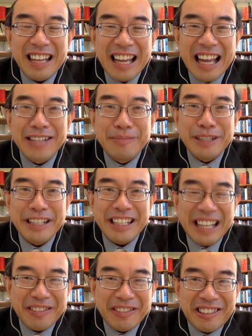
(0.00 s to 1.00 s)
enemy that
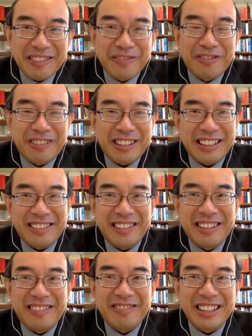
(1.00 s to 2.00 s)
they have to confront,
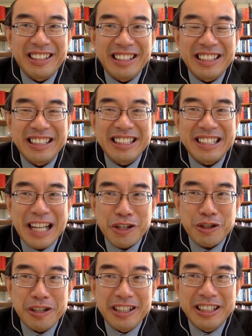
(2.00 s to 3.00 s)
whether it is
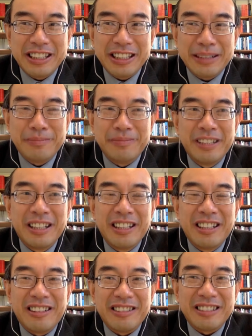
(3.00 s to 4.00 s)
nationalism
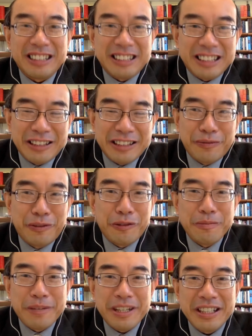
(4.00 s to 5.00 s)
or
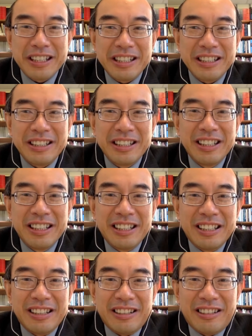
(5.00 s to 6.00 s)
xenophobia
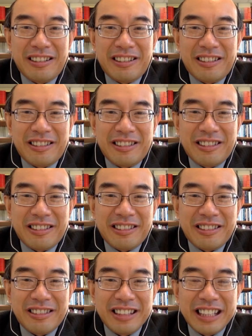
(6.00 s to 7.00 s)

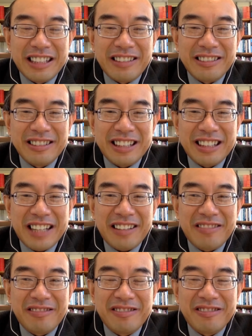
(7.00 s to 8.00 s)
or, you know, the kind
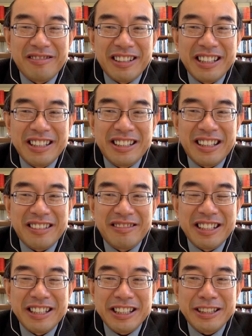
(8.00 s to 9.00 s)
of
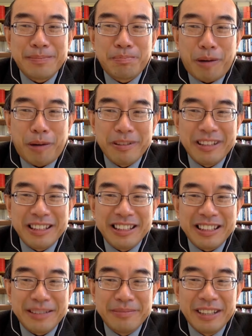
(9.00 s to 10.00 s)
religious
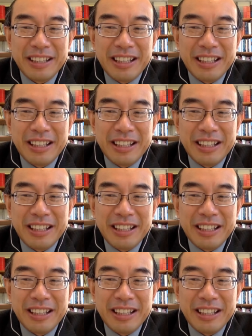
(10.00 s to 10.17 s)
populism.